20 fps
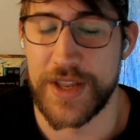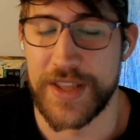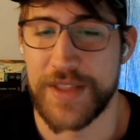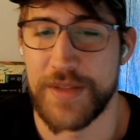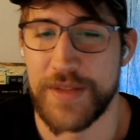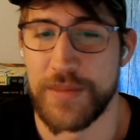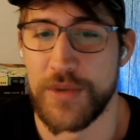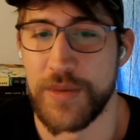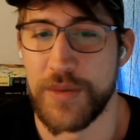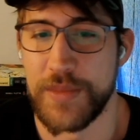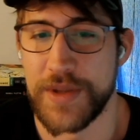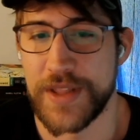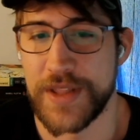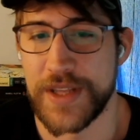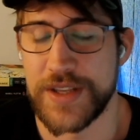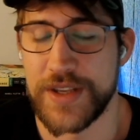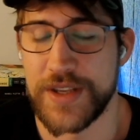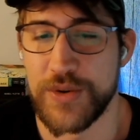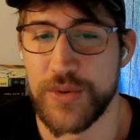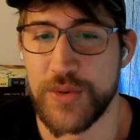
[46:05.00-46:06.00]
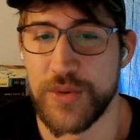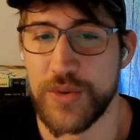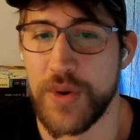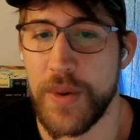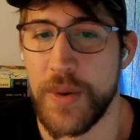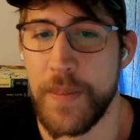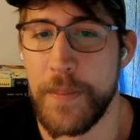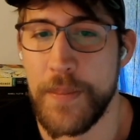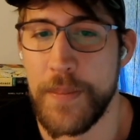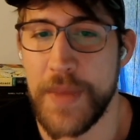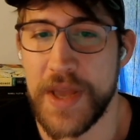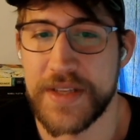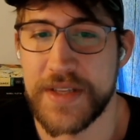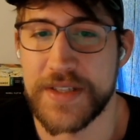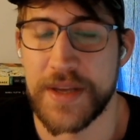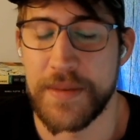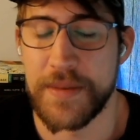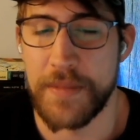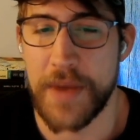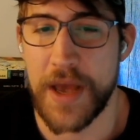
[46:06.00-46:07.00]
at the moment, that you mix
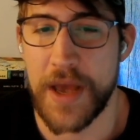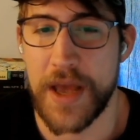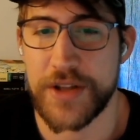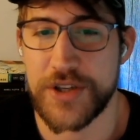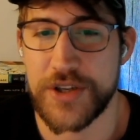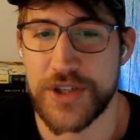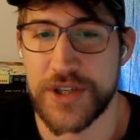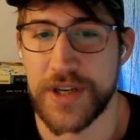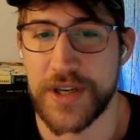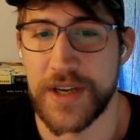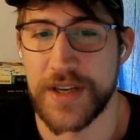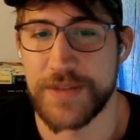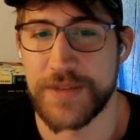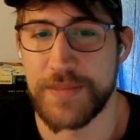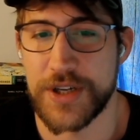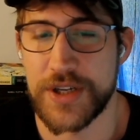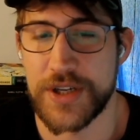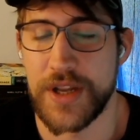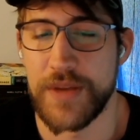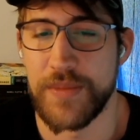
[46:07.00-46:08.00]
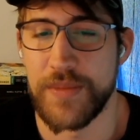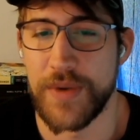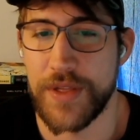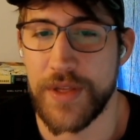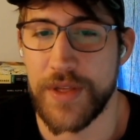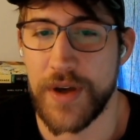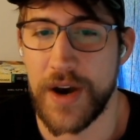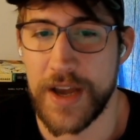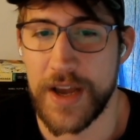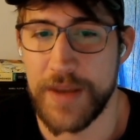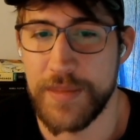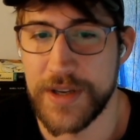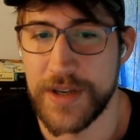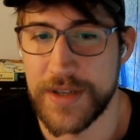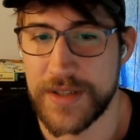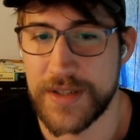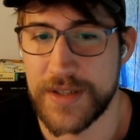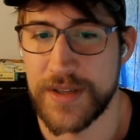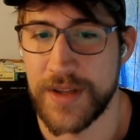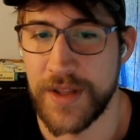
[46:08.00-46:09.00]
and match, especially with
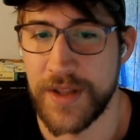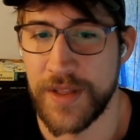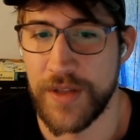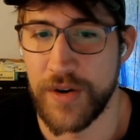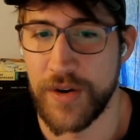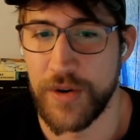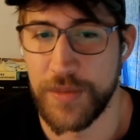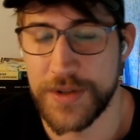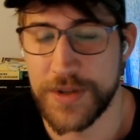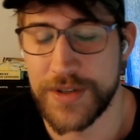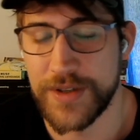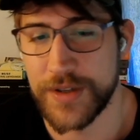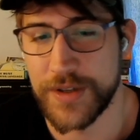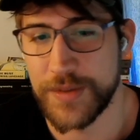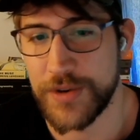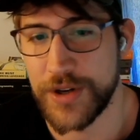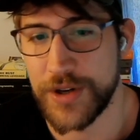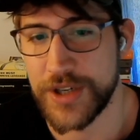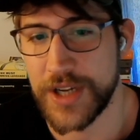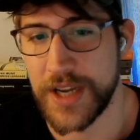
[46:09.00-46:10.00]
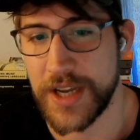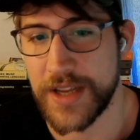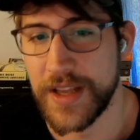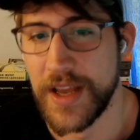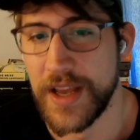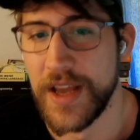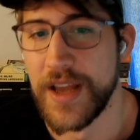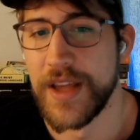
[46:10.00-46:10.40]
IBIS, the open source project,